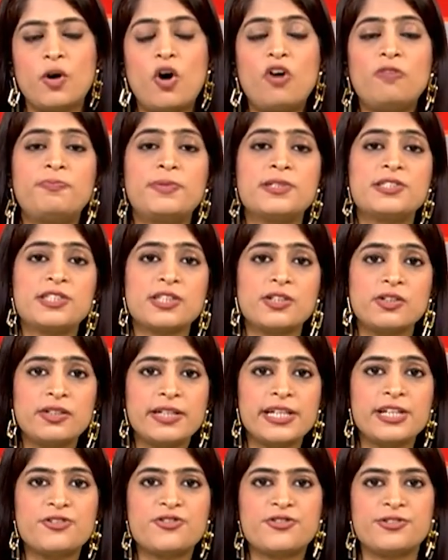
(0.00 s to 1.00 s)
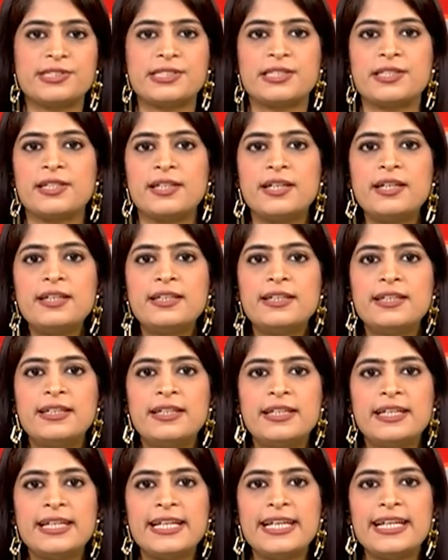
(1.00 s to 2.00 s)
Of particular interest here
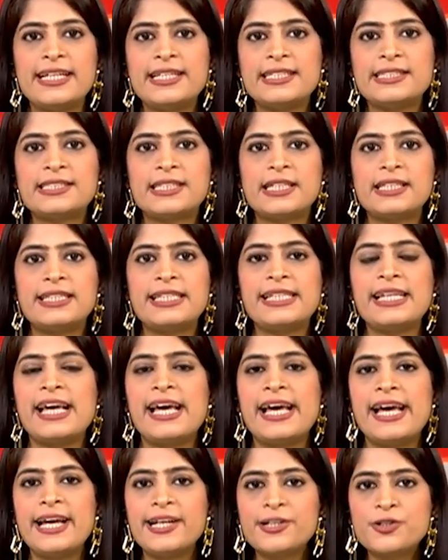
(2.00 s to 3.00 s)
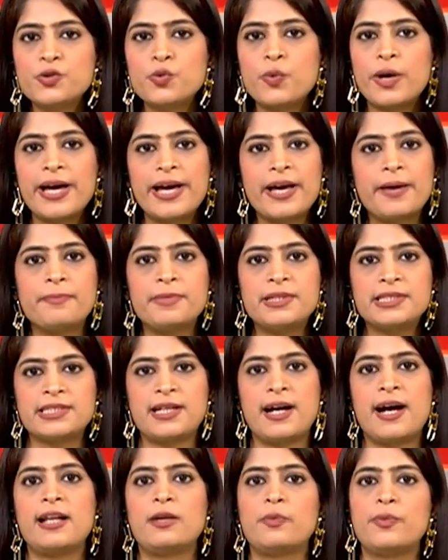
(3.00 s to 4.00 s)
is the air-to-air
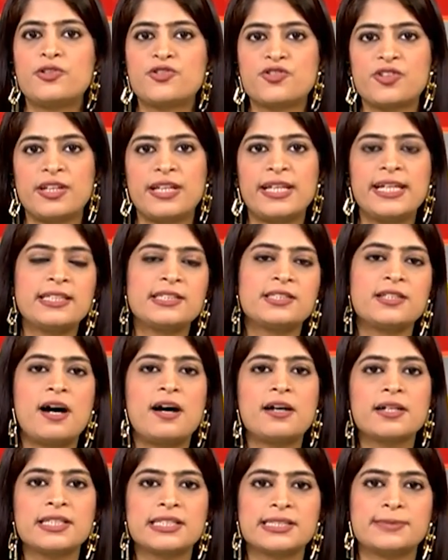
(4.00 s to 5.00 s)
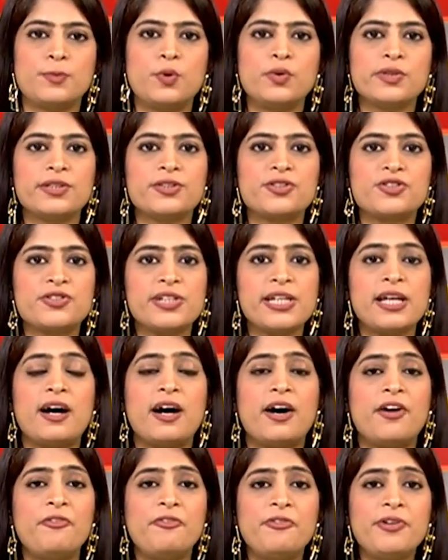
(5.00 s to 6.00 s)
missile, which can hit targets more than
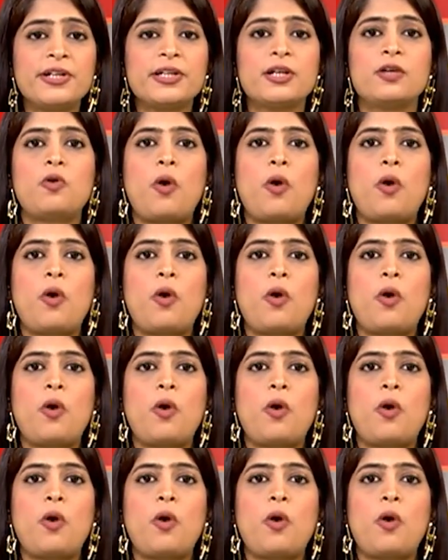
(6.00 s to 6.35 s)
300